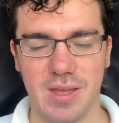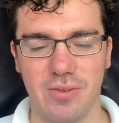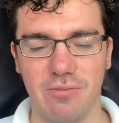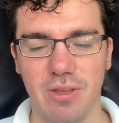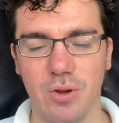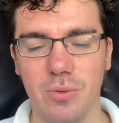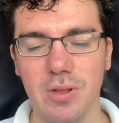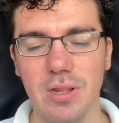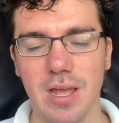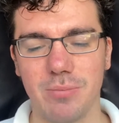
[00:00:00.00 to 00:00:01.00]

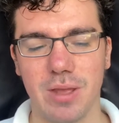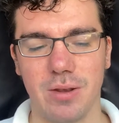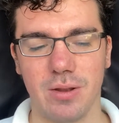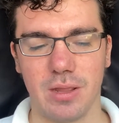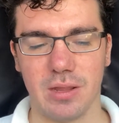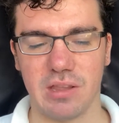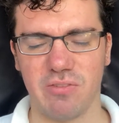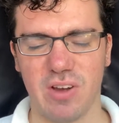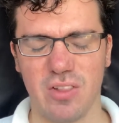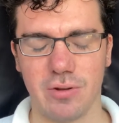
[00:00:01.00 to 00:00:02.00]
Fiaquil had been his
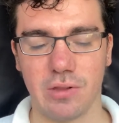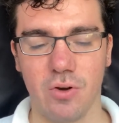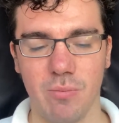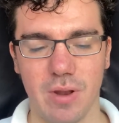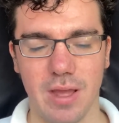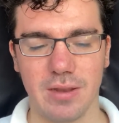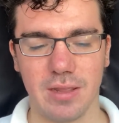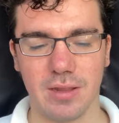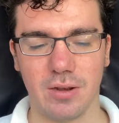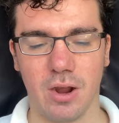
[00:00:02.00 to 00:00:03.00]
father's comrade
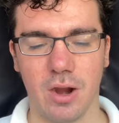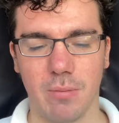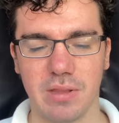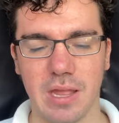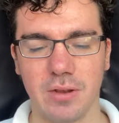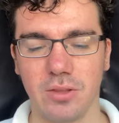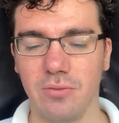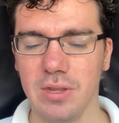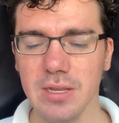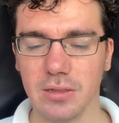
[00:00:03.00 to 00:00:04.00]
in arms and
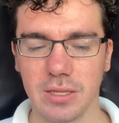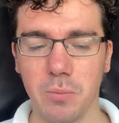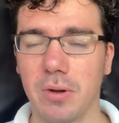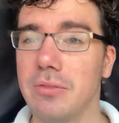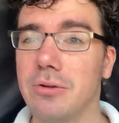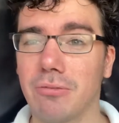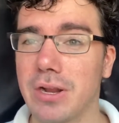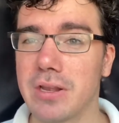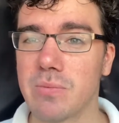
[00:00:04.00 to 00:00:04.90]
conveniently one of the greatest